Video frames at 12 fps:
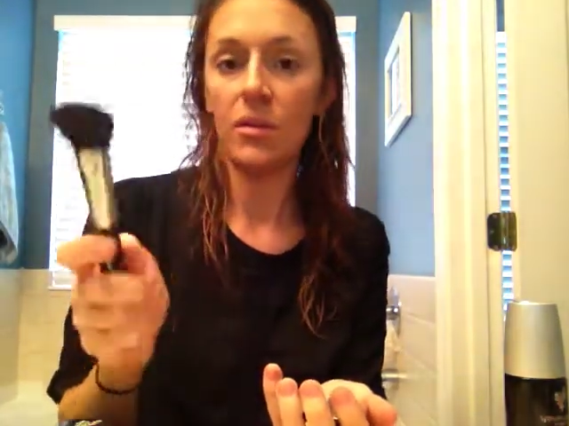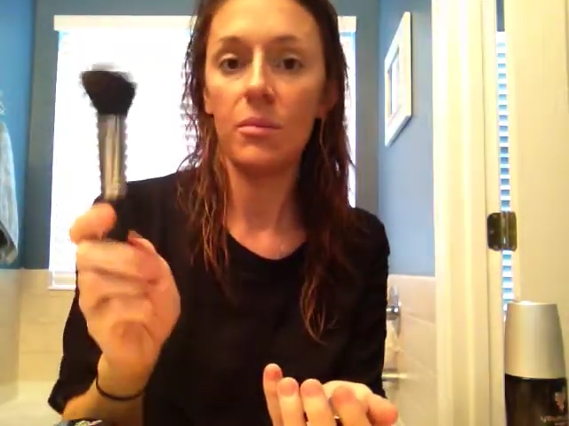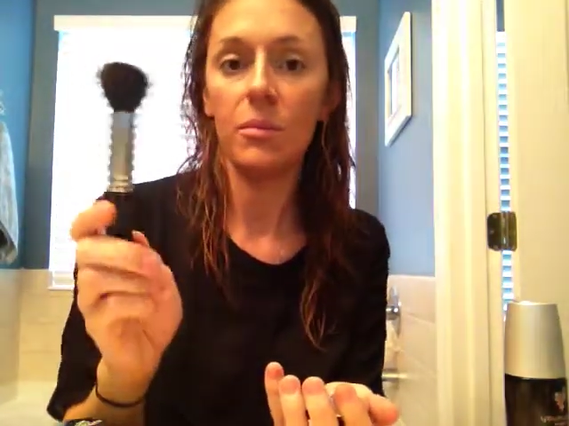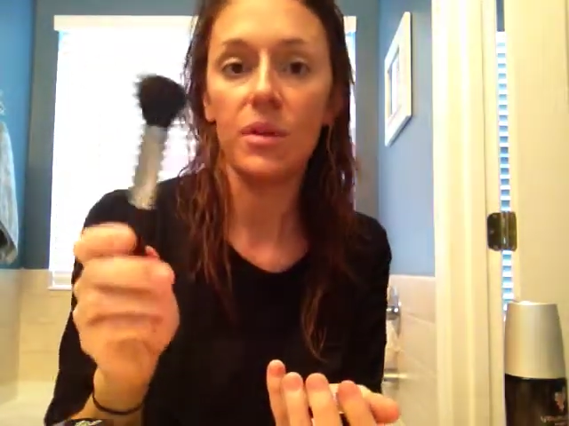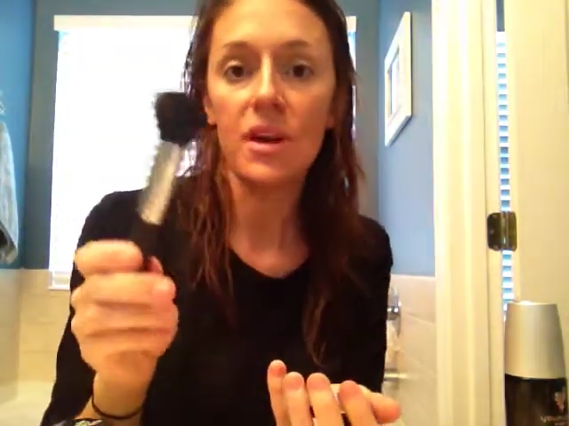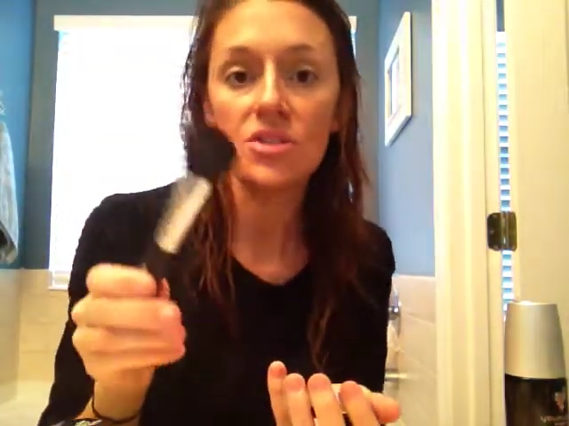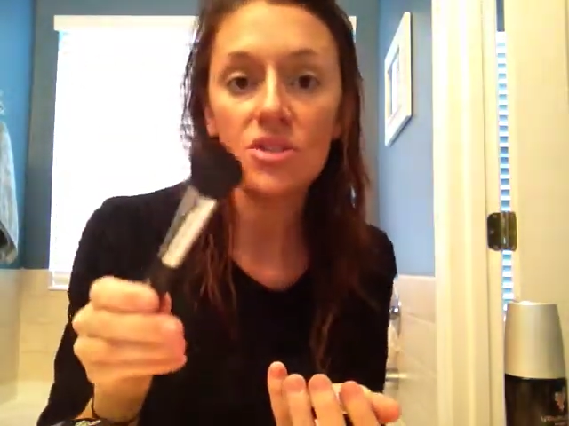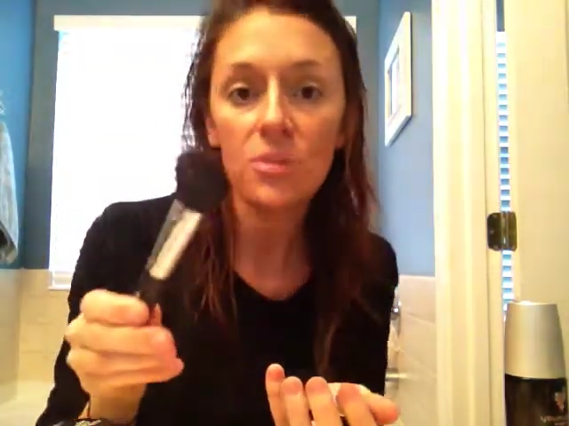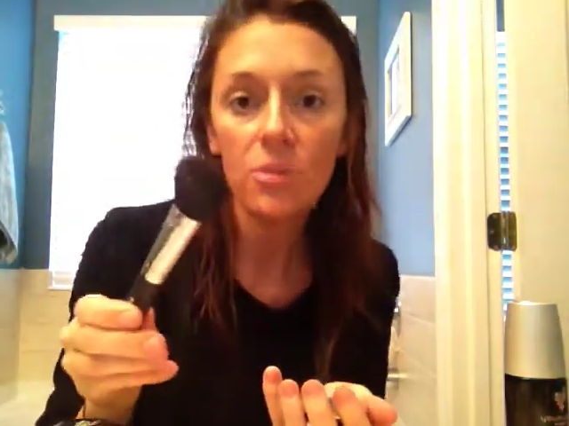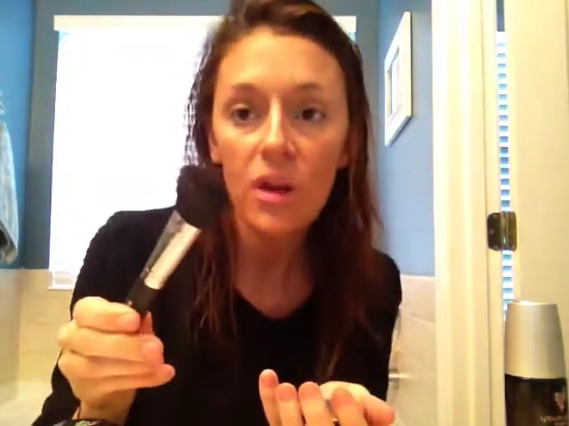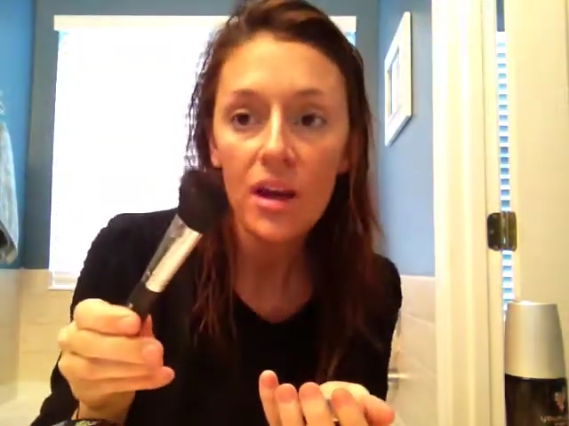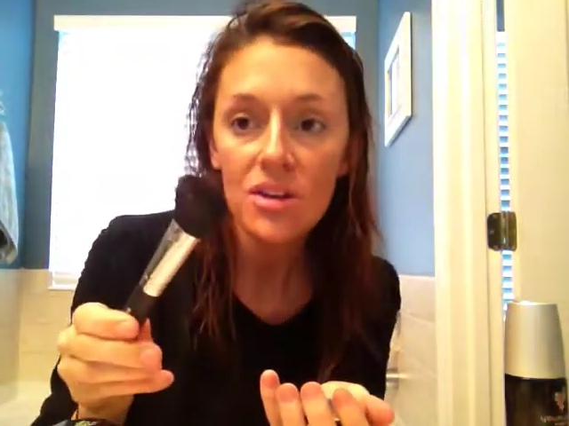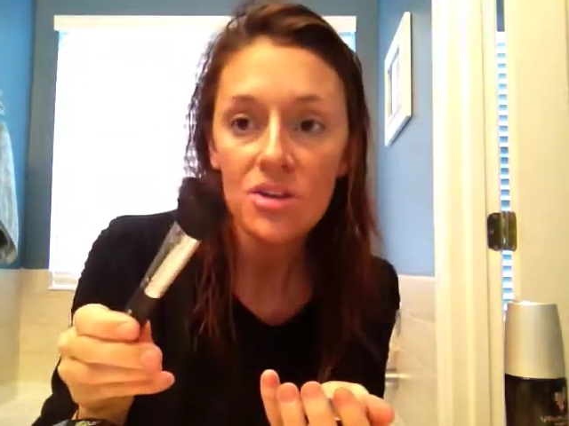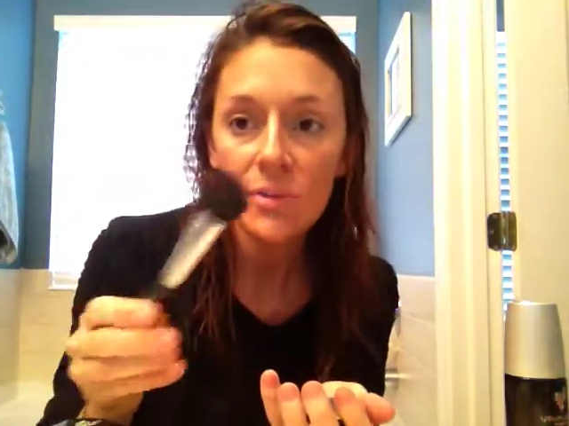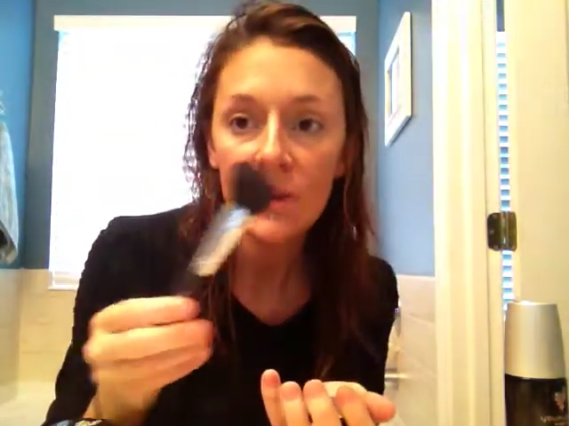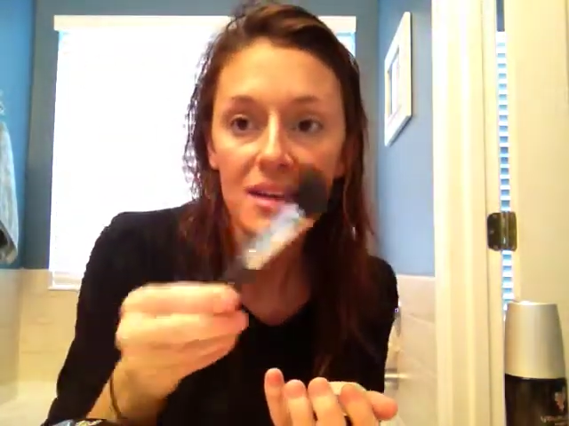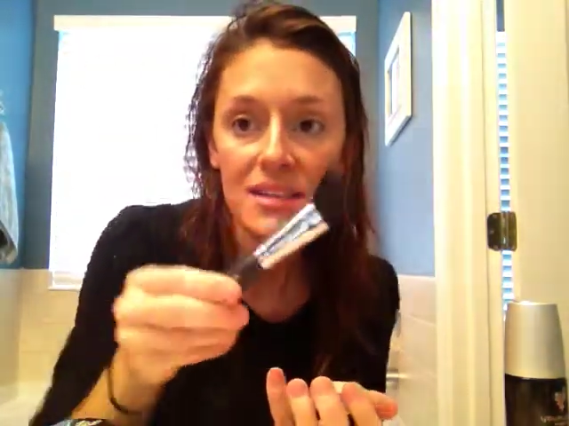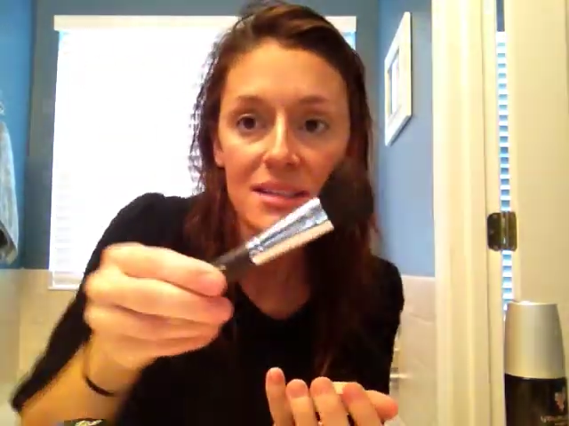blusher brush
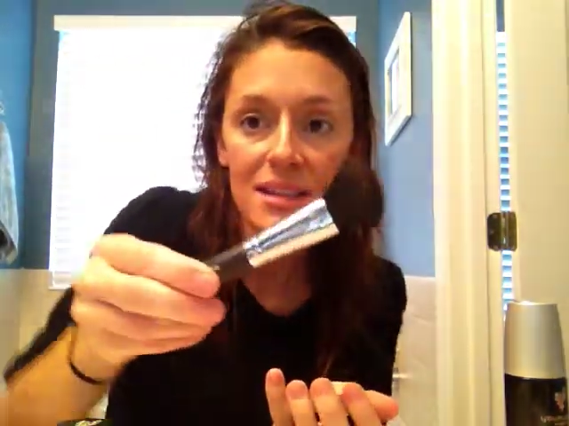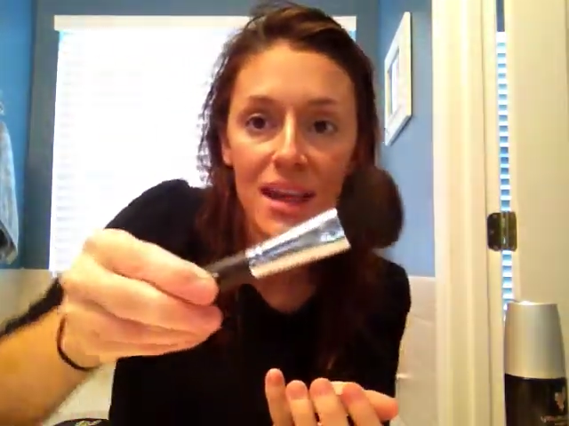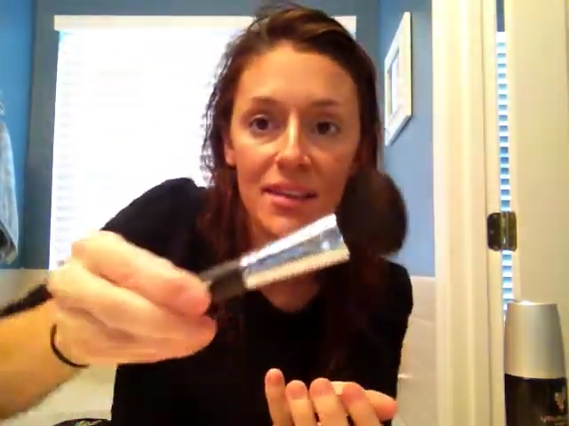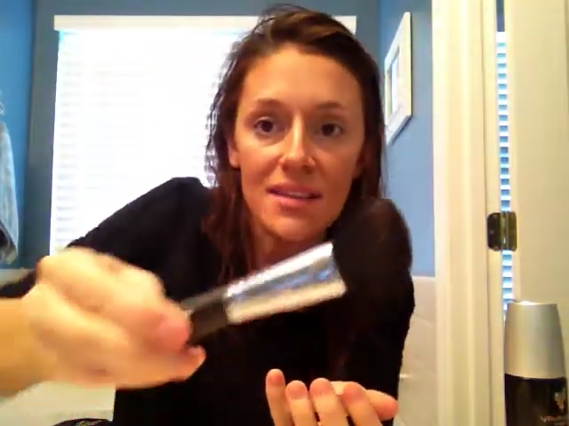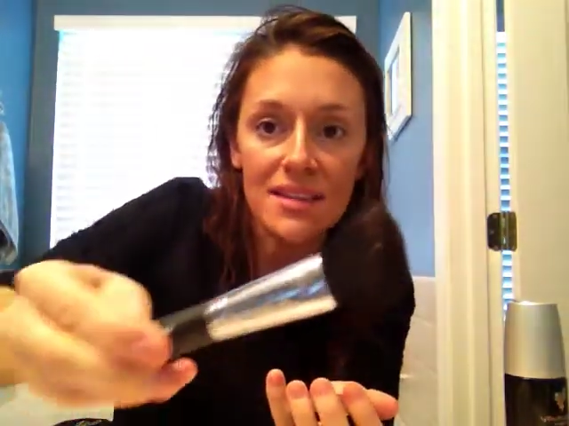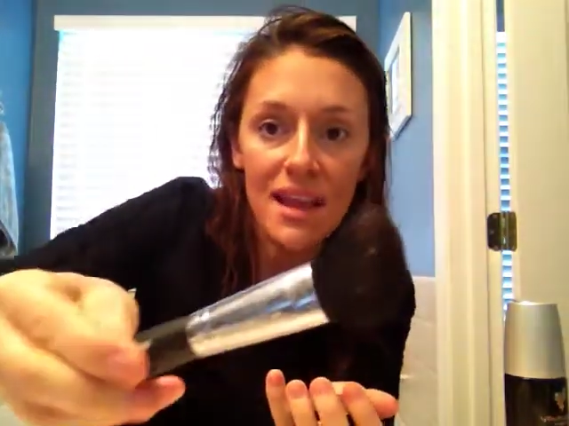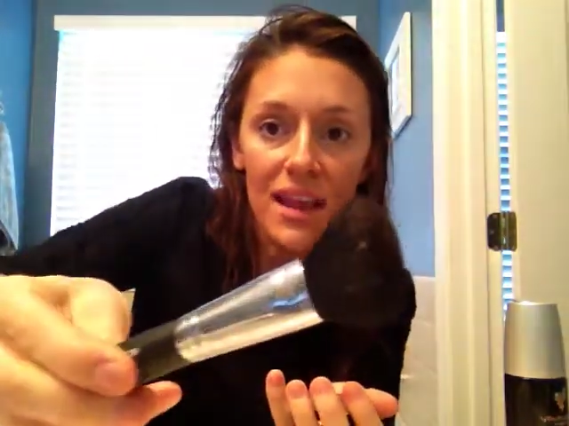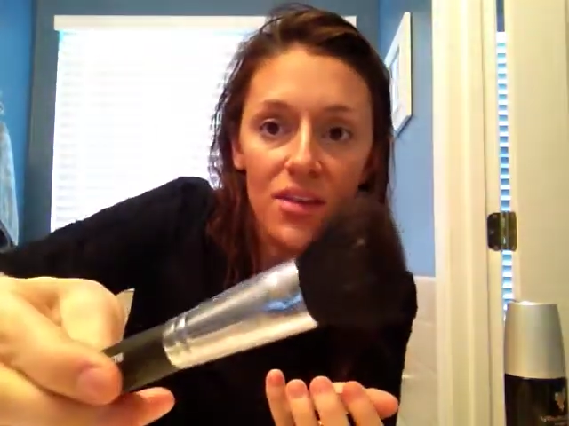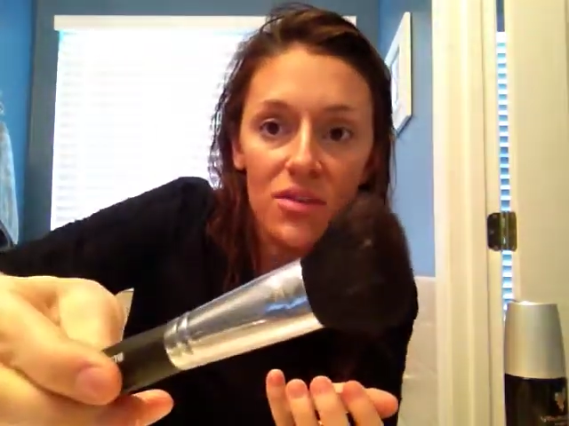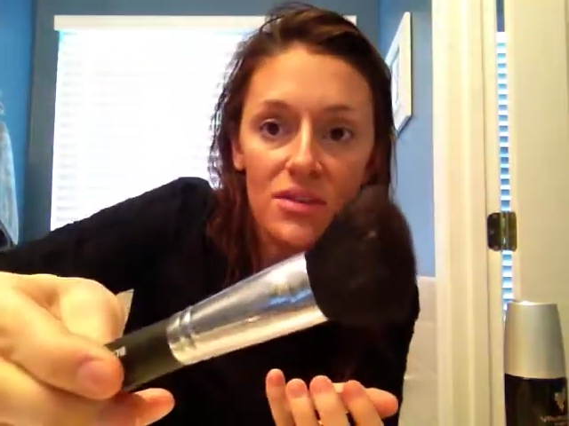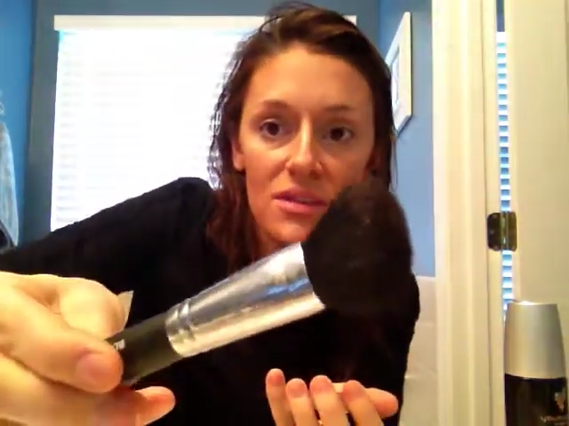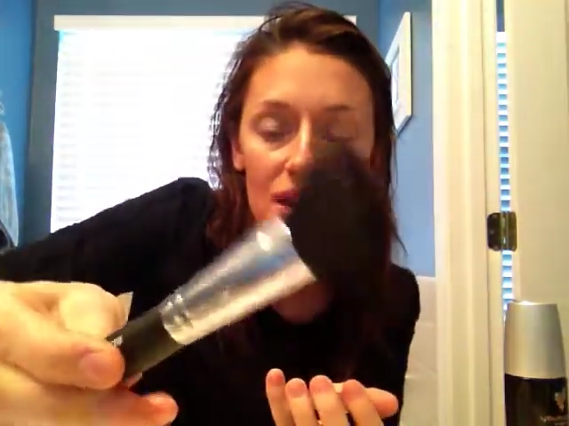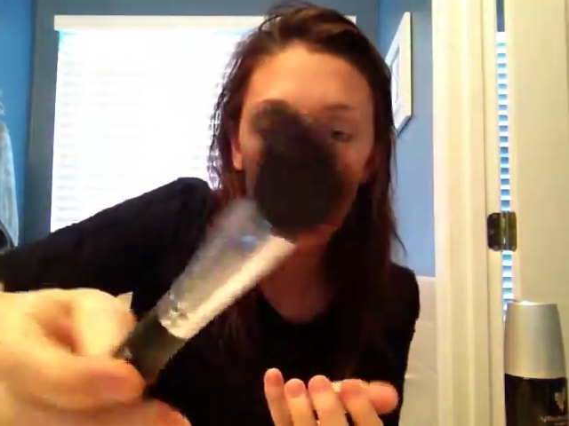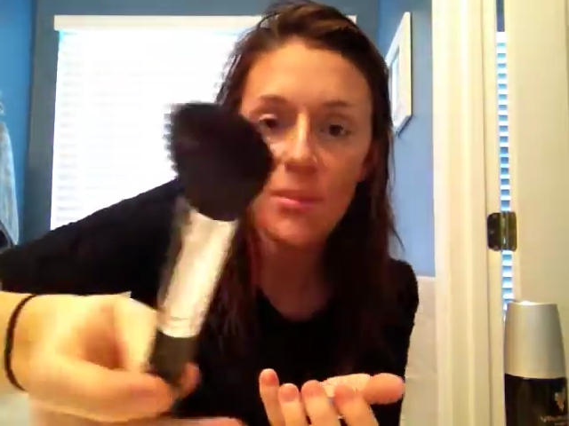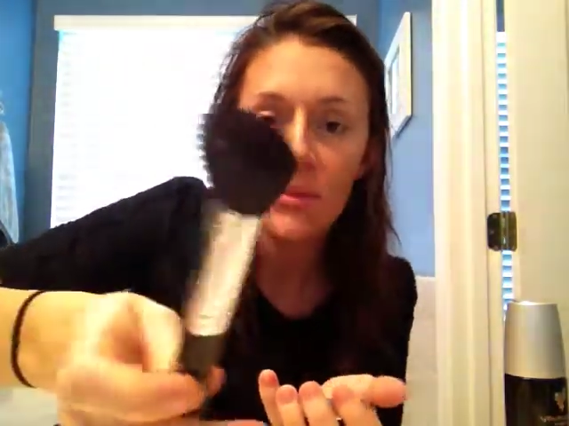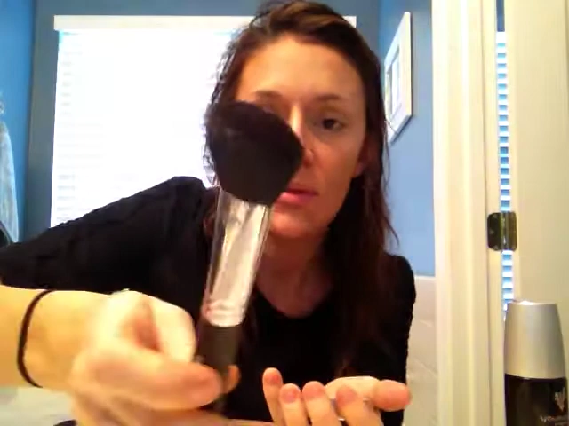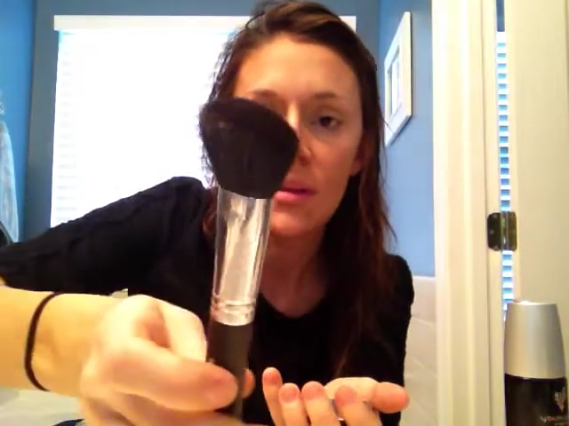because it's got this angled tip.